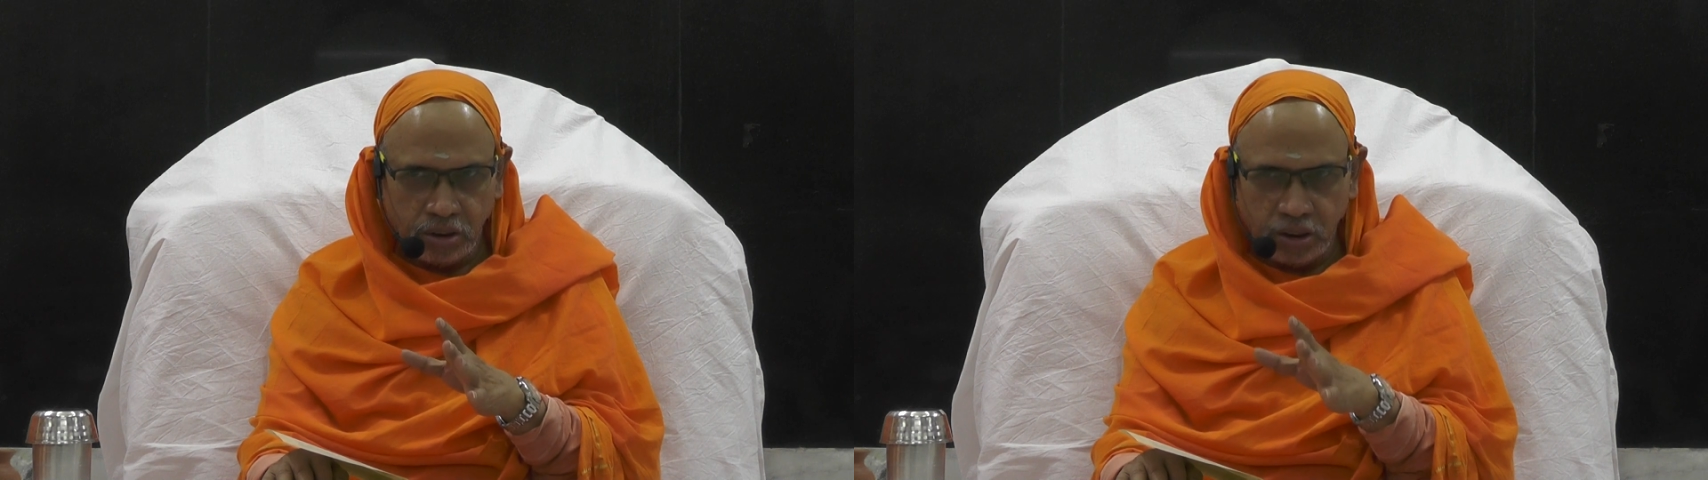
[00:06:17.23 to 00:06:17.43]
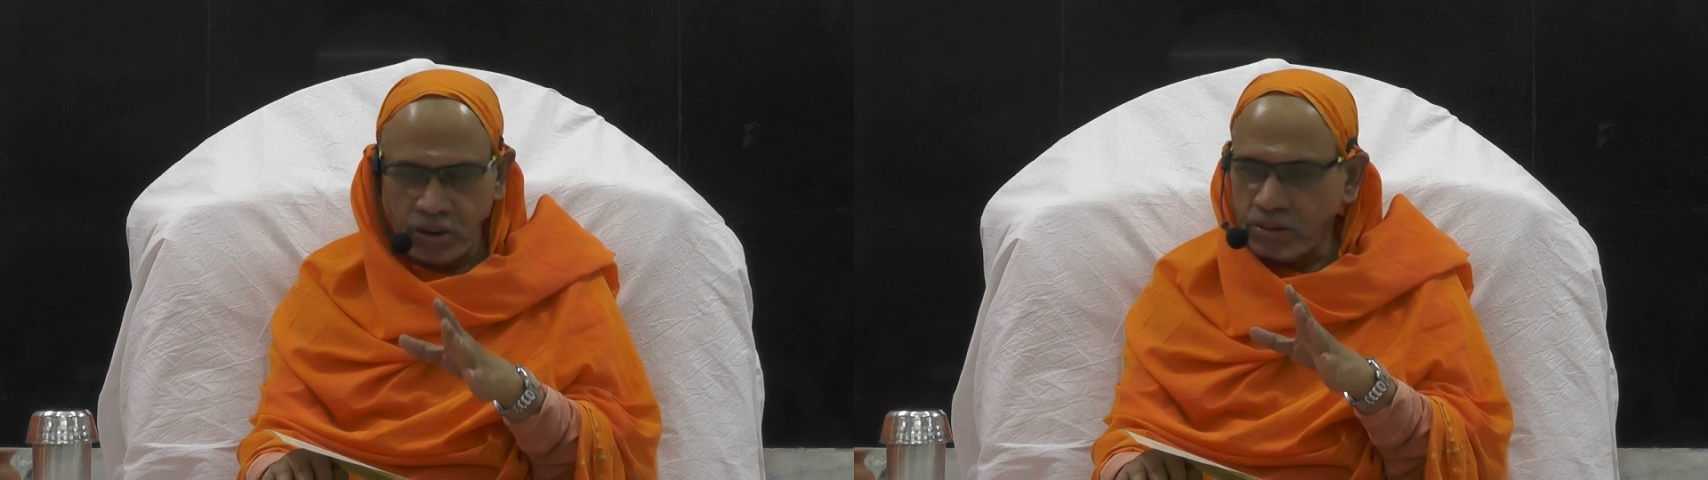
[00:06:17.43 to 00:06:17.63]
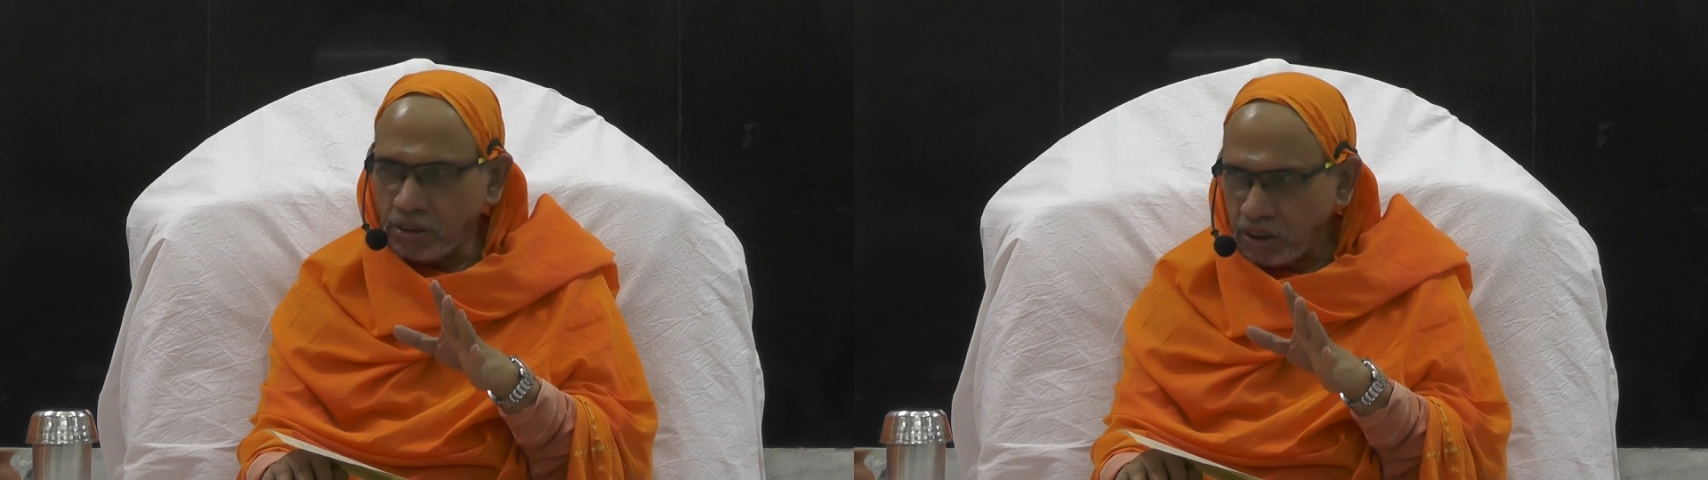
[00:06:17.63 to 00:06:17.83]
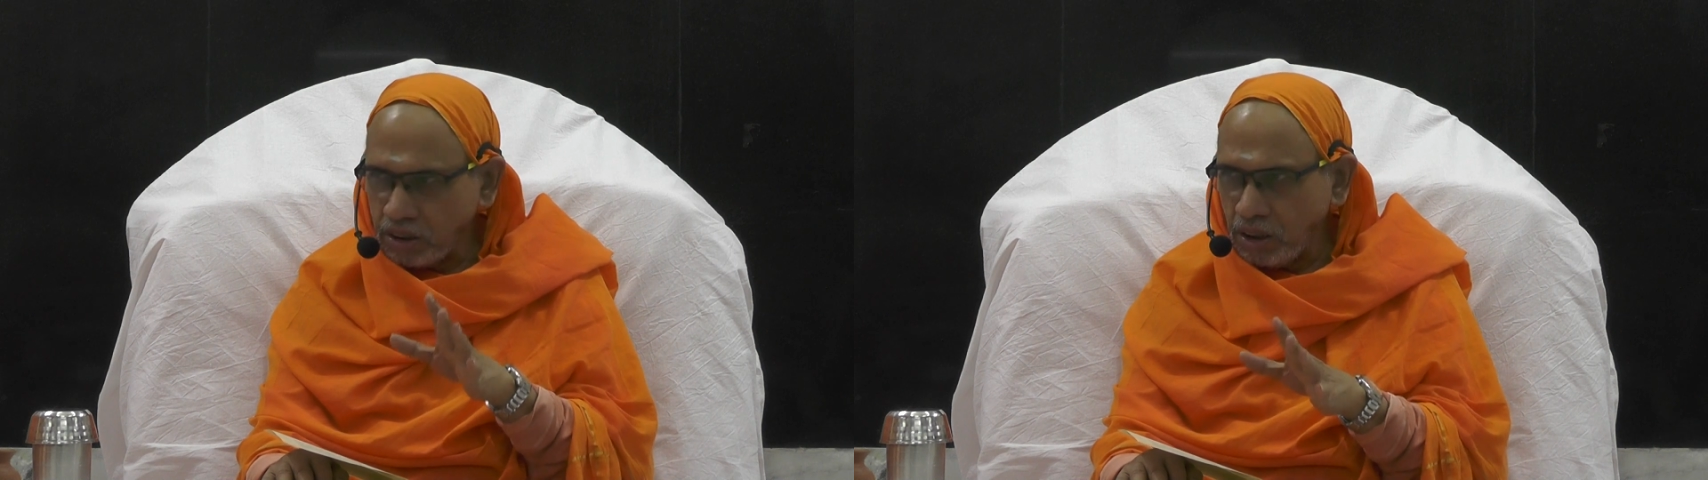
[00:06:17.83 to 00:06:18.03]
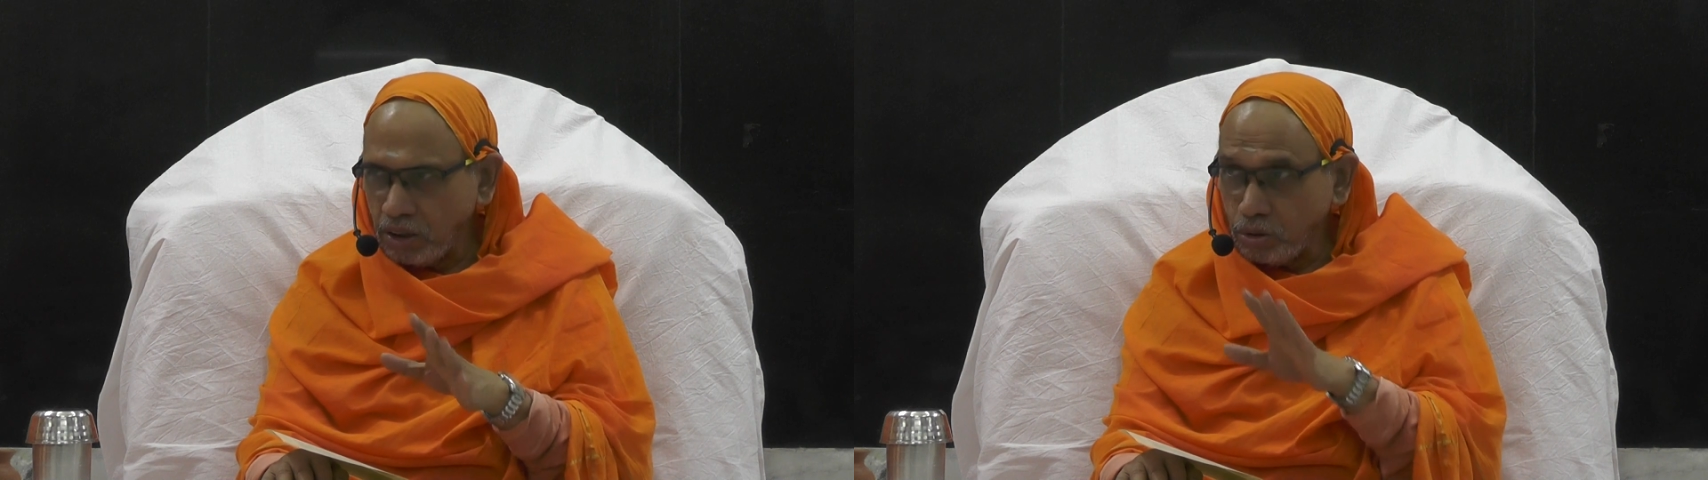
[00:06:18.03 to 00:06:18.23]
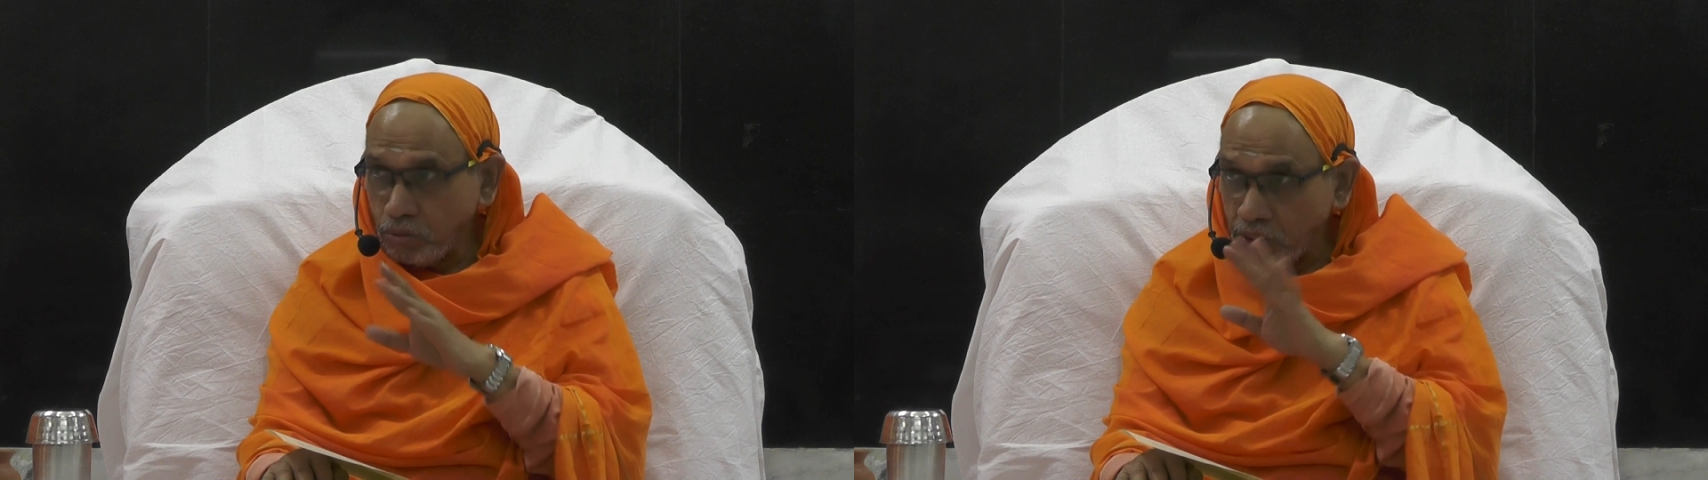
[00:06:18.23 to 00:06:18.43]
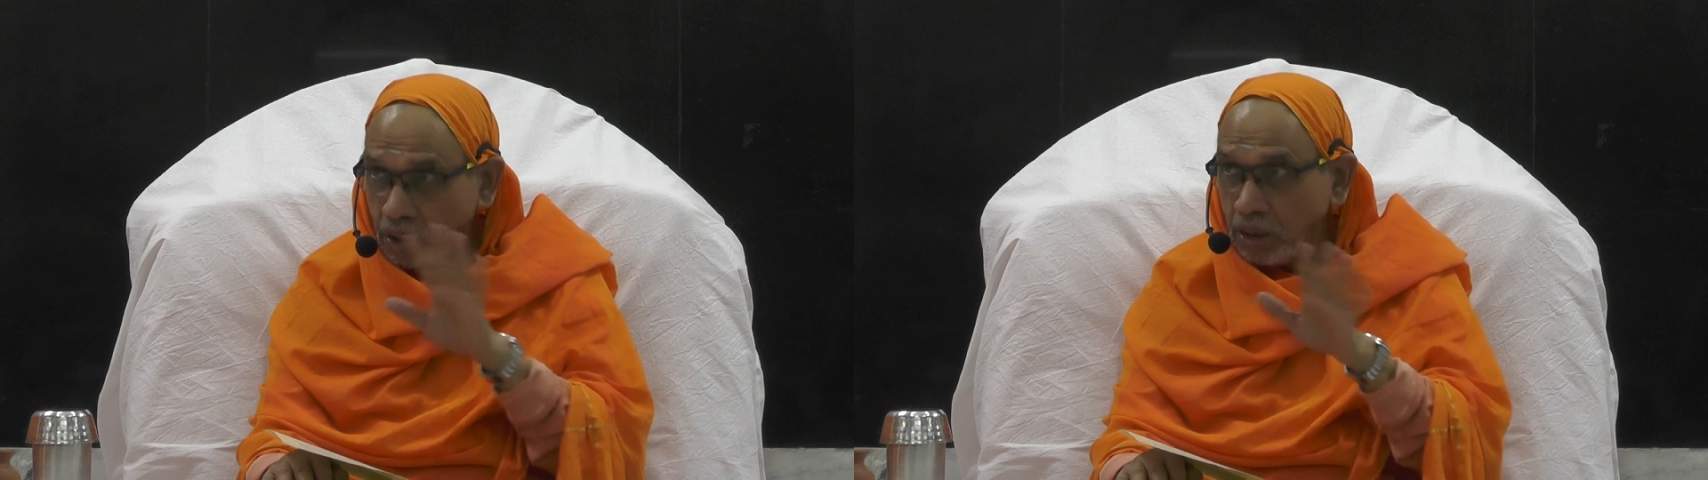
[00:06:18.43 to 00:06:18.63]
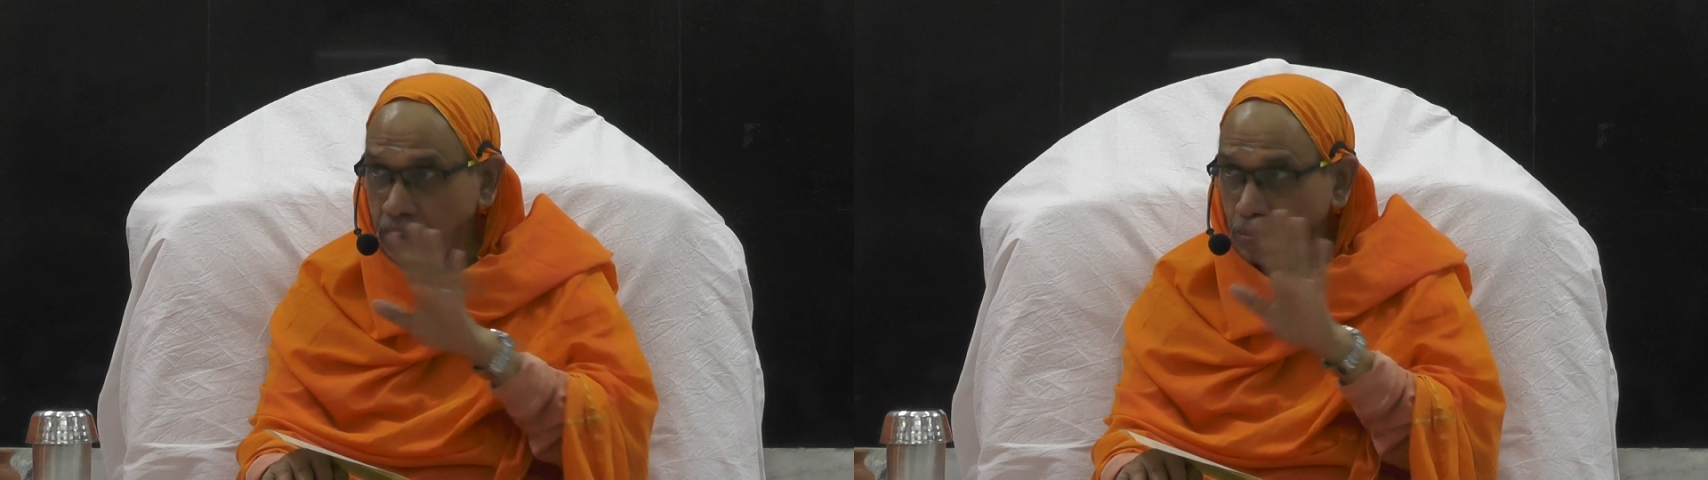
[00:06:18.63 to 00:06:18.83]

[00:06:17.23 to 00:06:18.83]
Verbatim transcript: things like that, you will not